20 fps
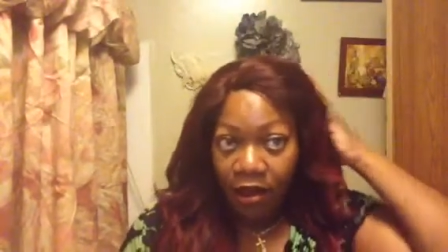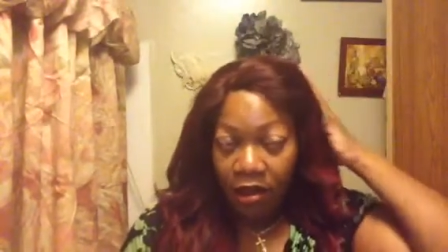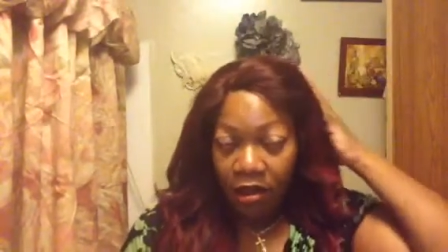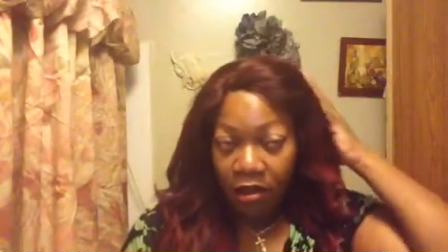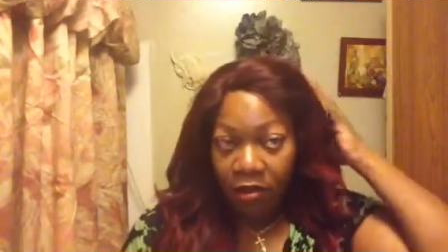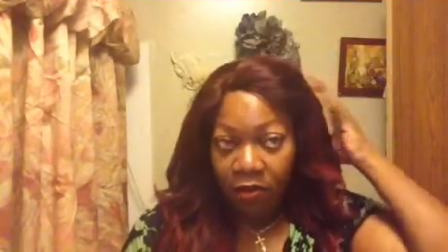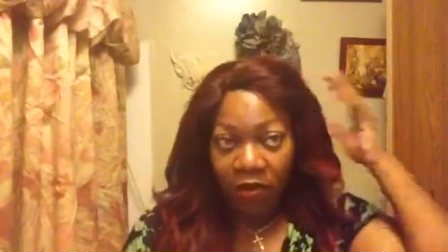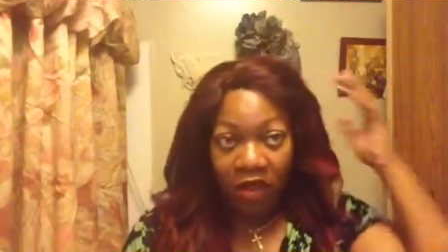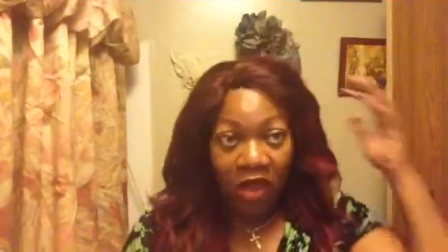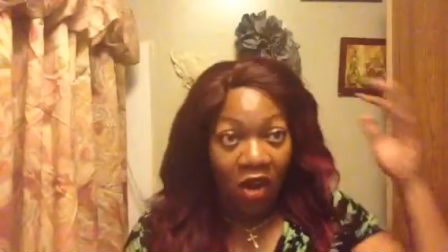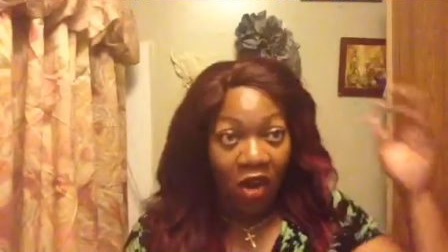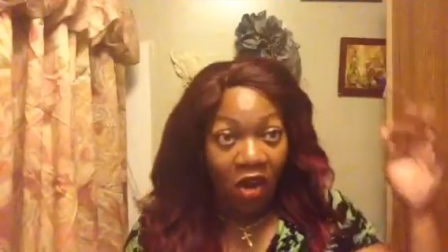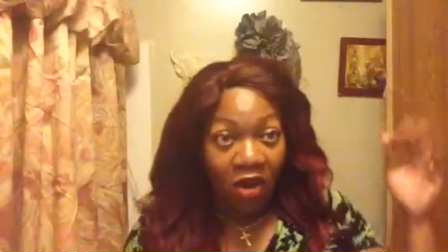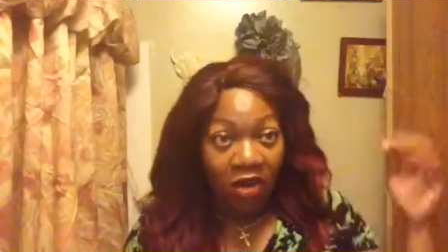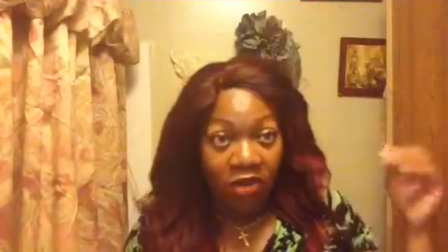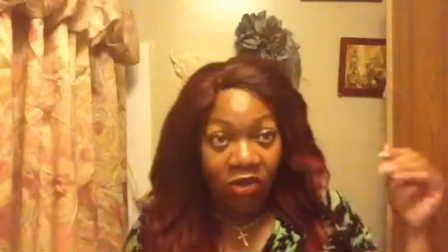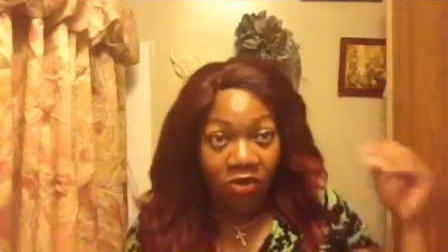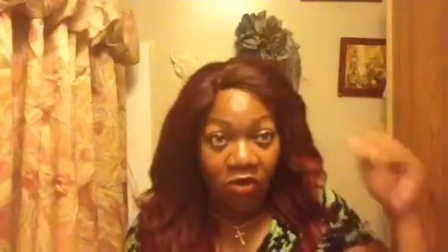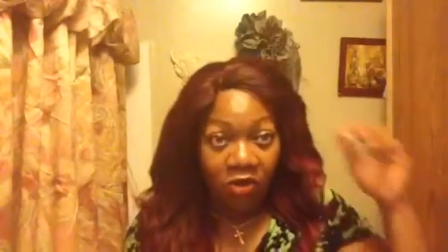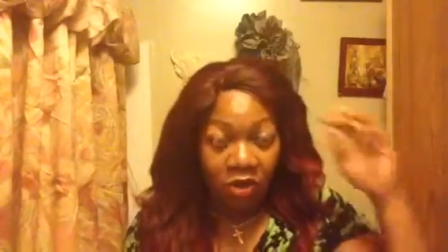um, there
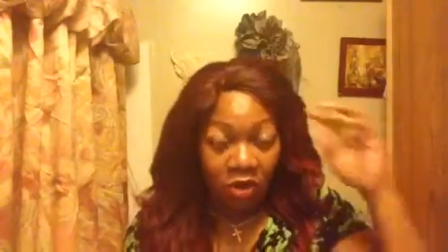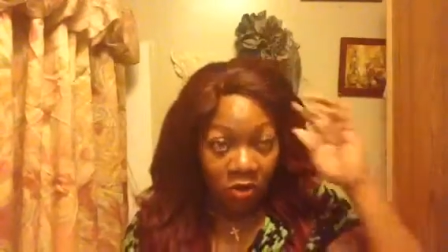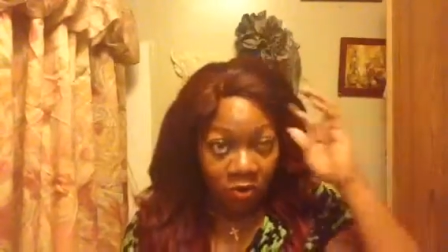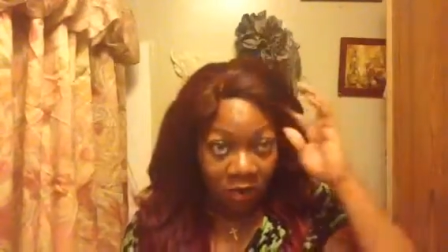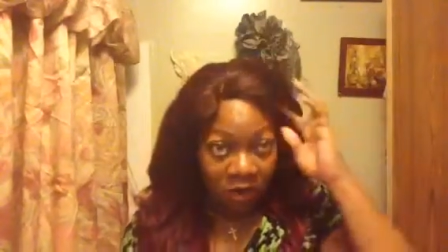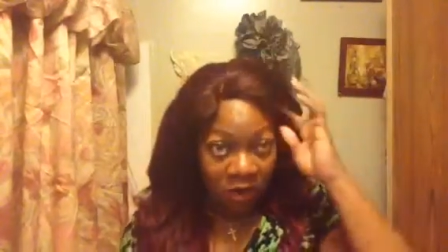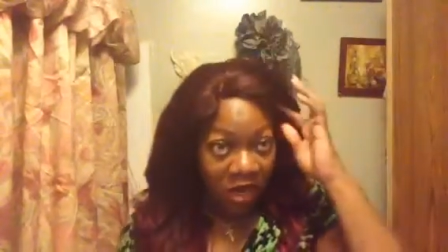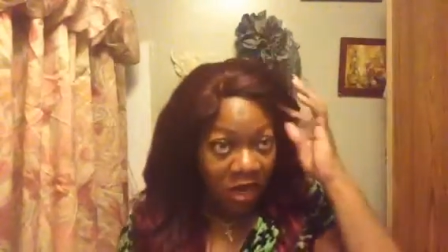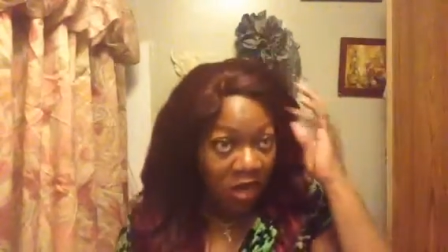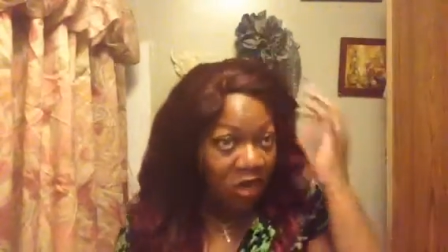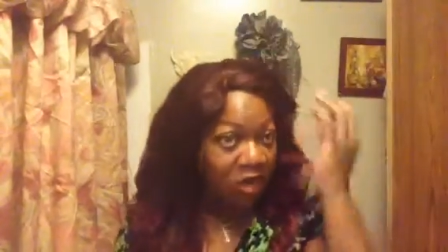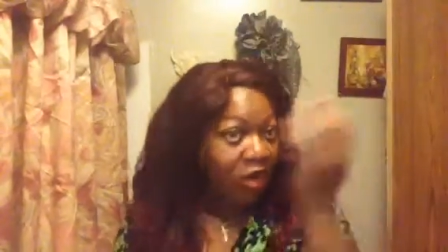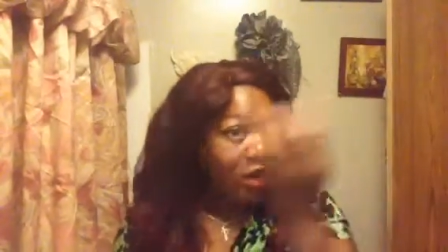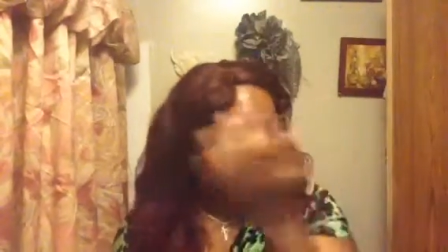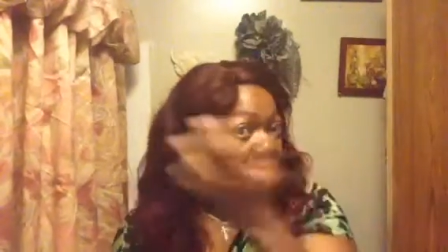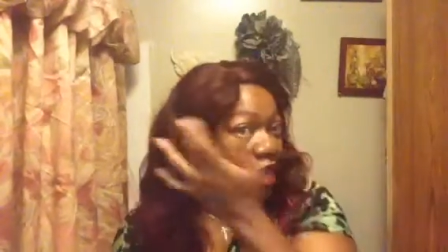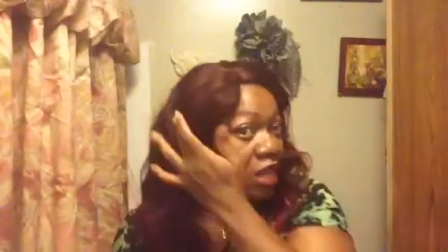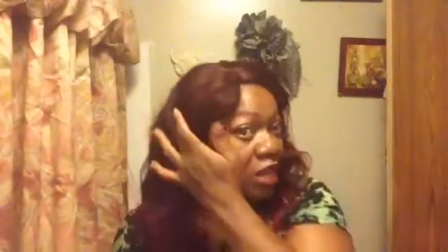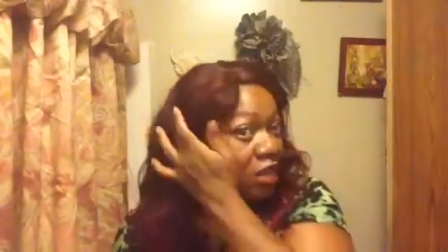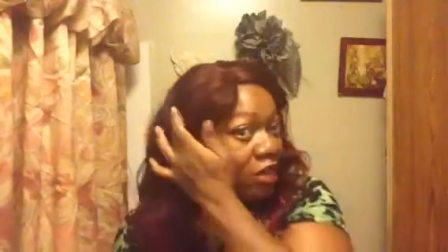are two combs here
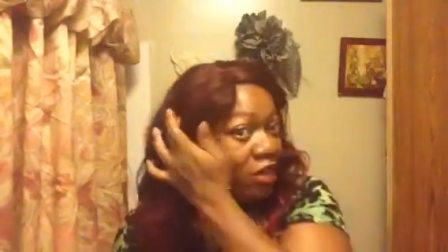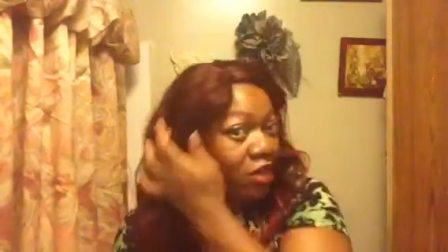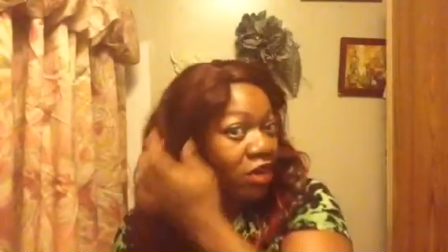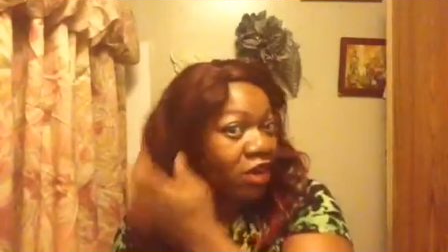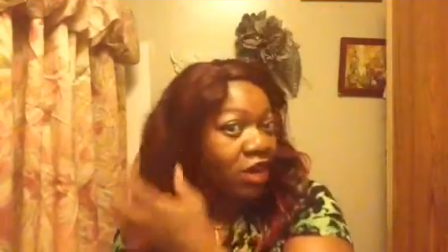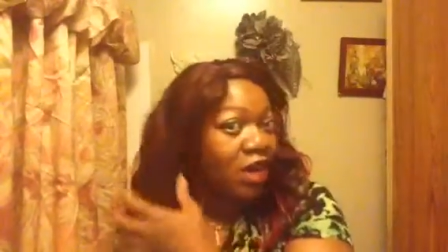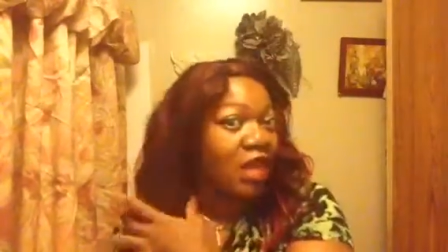and here